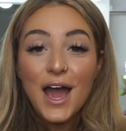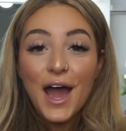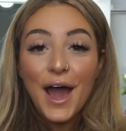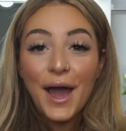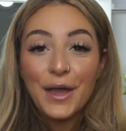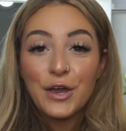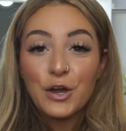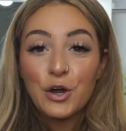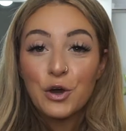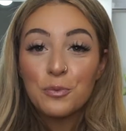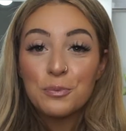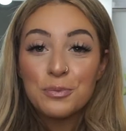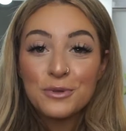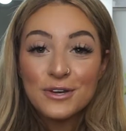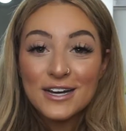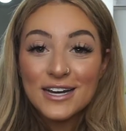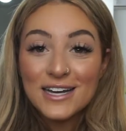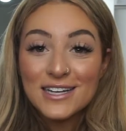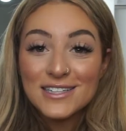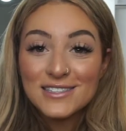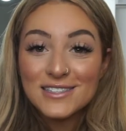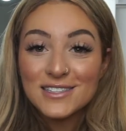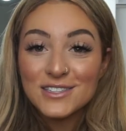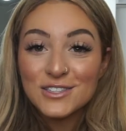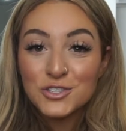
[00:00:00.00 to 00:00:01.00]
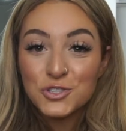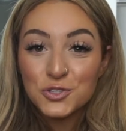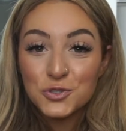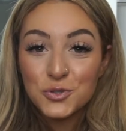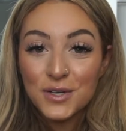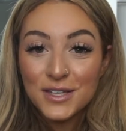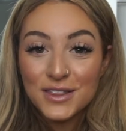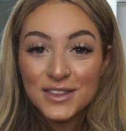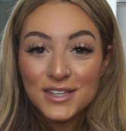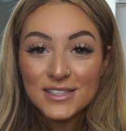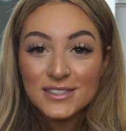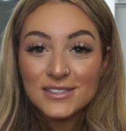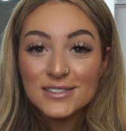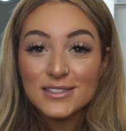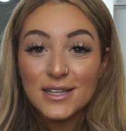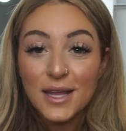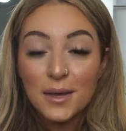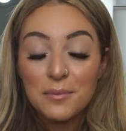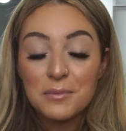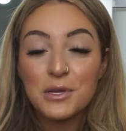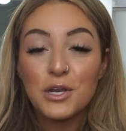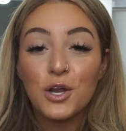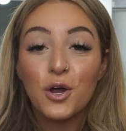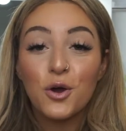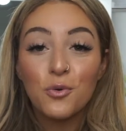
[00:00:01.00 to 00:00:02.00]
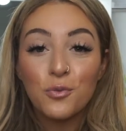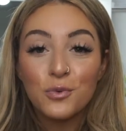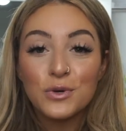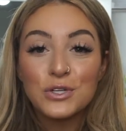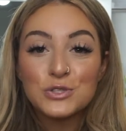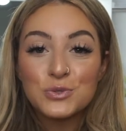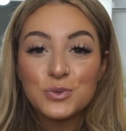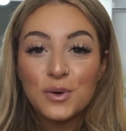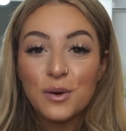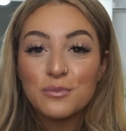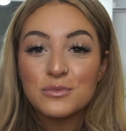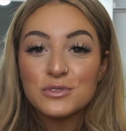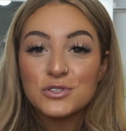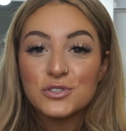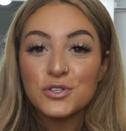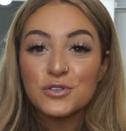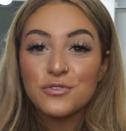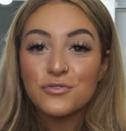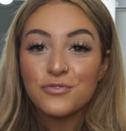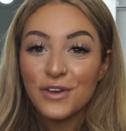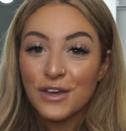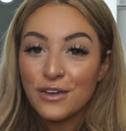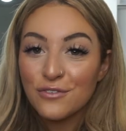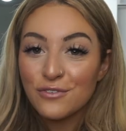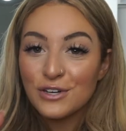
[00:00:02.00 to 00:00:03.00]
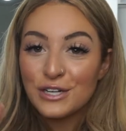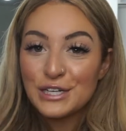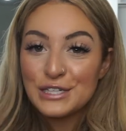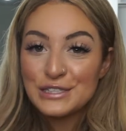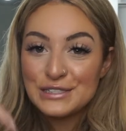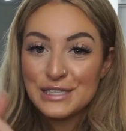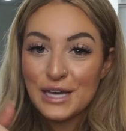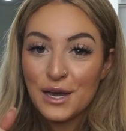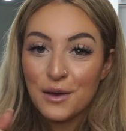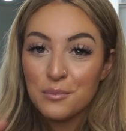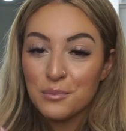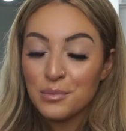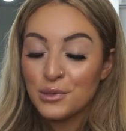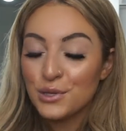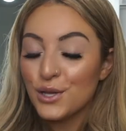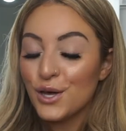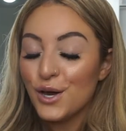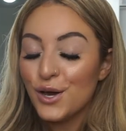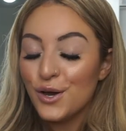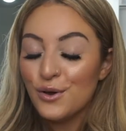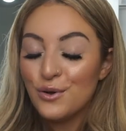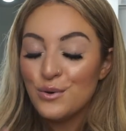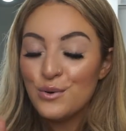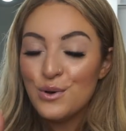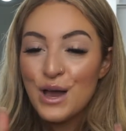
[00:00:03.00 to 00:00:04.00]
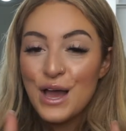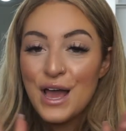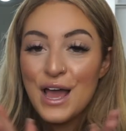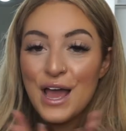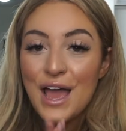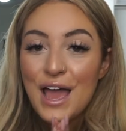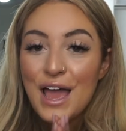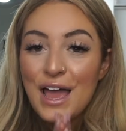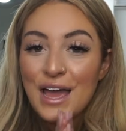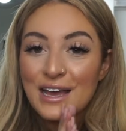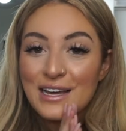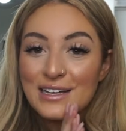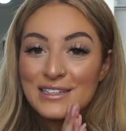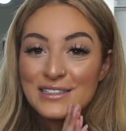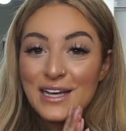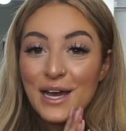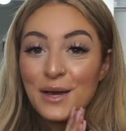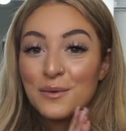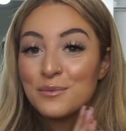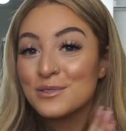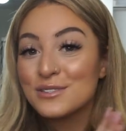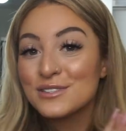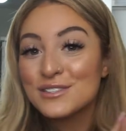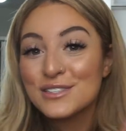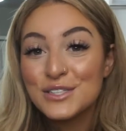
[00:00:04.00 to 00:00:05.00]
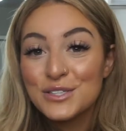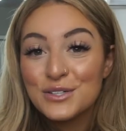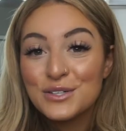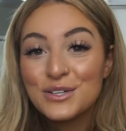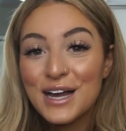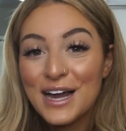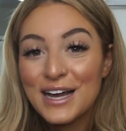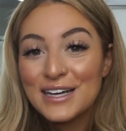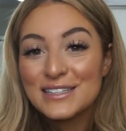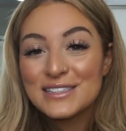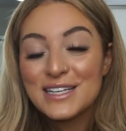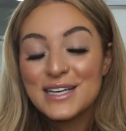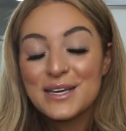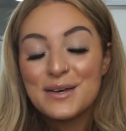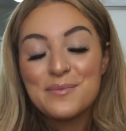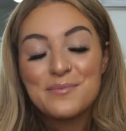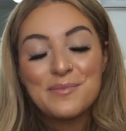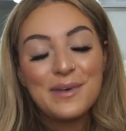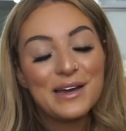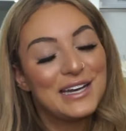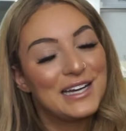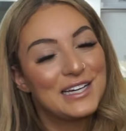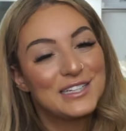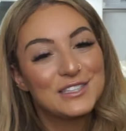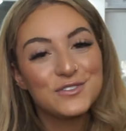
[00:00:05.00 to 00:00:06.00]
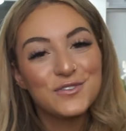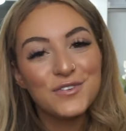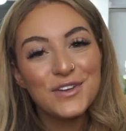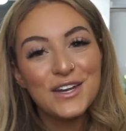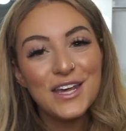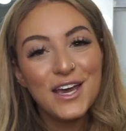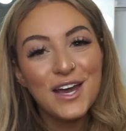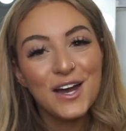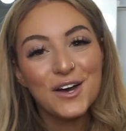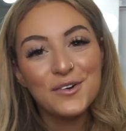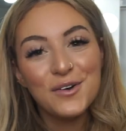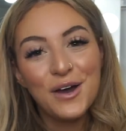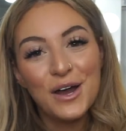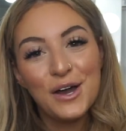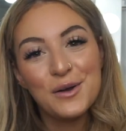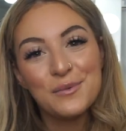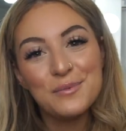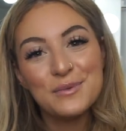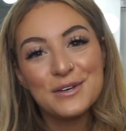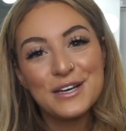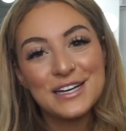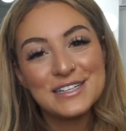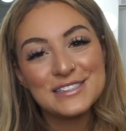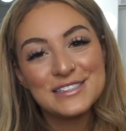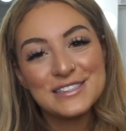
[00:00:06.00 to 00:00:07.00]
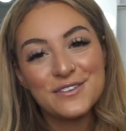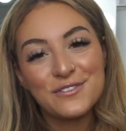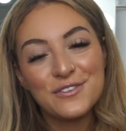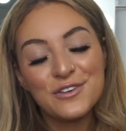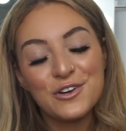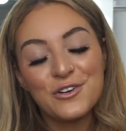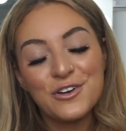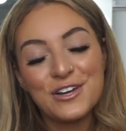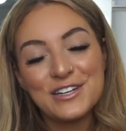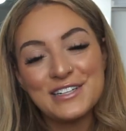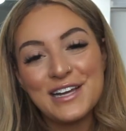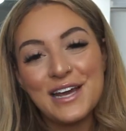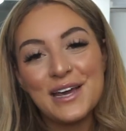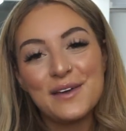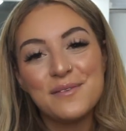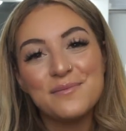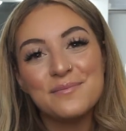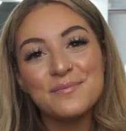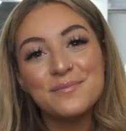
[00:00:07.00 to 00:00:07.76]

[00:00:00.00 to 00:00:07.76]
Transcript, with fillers: I hope you guys enjoyed this. Let me know which one was your favorite down below, and I will see you guys in my next video. I hope you guys have a great day.